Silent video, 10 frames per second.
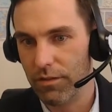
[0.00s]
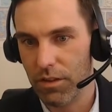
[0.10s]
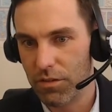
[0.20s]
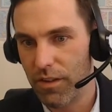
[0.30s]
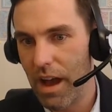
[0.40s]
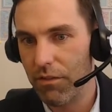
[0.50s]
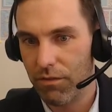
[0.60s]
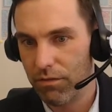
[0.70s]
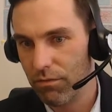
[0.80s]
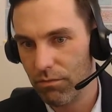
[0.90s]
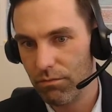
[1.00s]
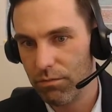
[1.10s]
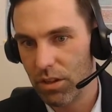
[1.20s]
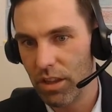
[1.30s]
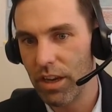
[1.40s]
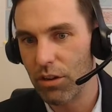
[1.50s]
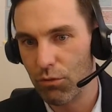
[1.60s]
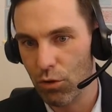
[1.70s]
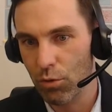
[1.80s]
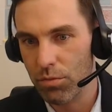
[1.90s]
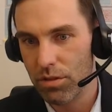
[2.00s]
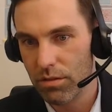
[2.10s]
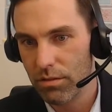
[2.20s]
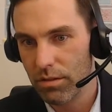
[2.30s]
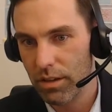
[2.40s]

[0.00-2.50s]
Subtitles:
there's 5 clinic rooms